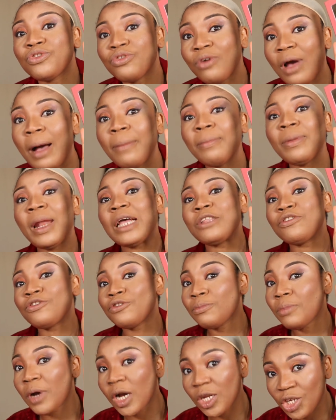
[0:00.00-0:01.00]
to apply
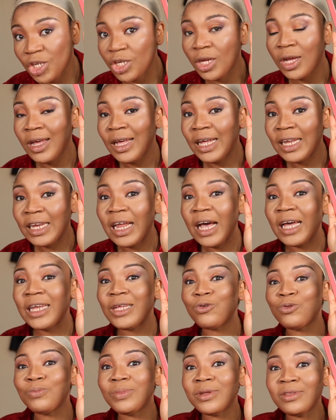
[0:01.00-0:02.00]
too much that
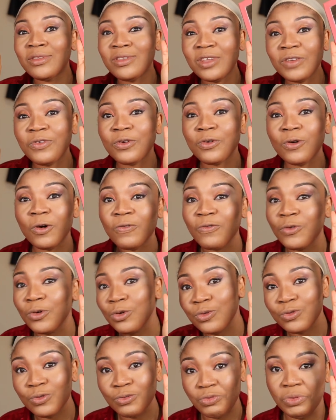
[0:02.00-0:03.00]
it will be difficult for
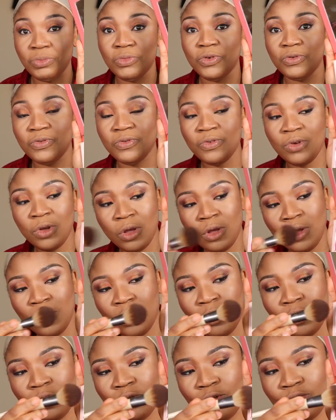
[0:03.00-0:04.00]
you to remove.
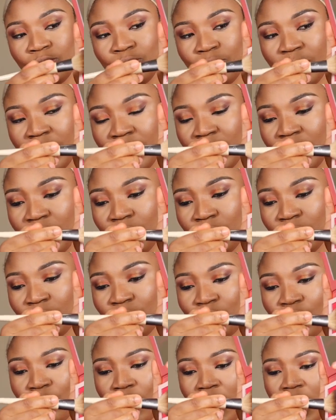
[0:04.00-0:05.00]
So again,
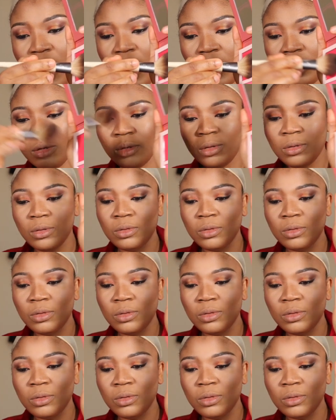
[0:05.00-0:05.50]
one,